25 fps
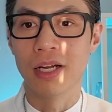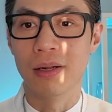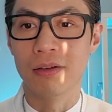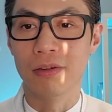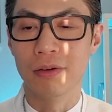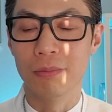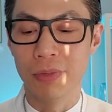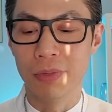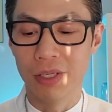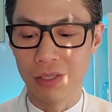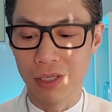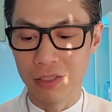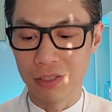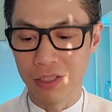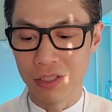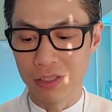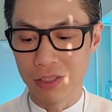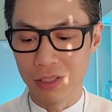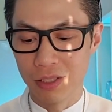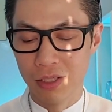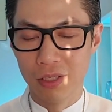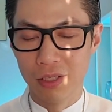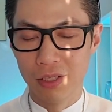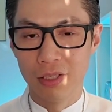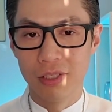I don't mean like just,
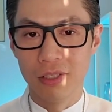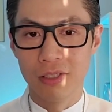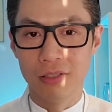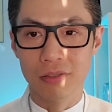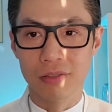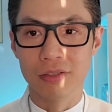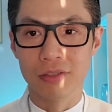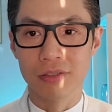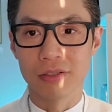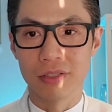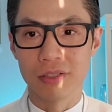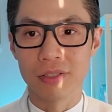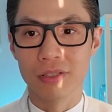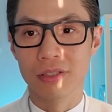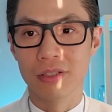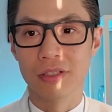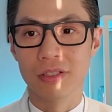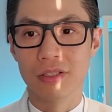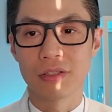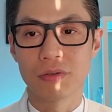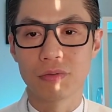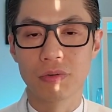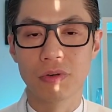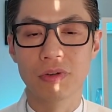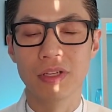you know,
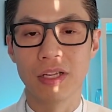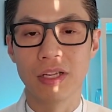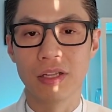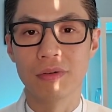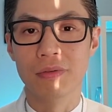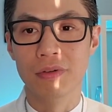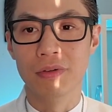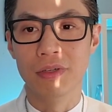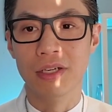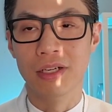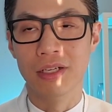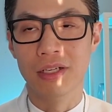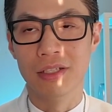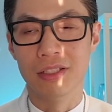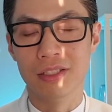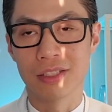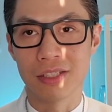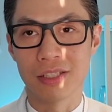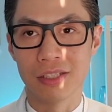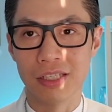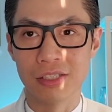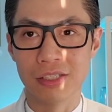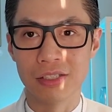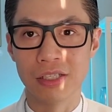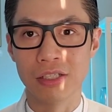scrolling through it and just
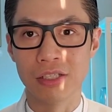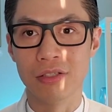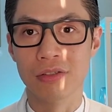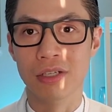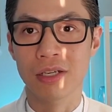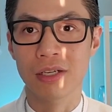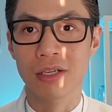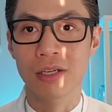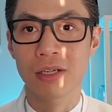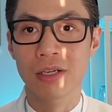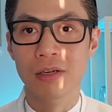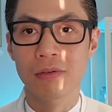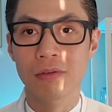listening to it.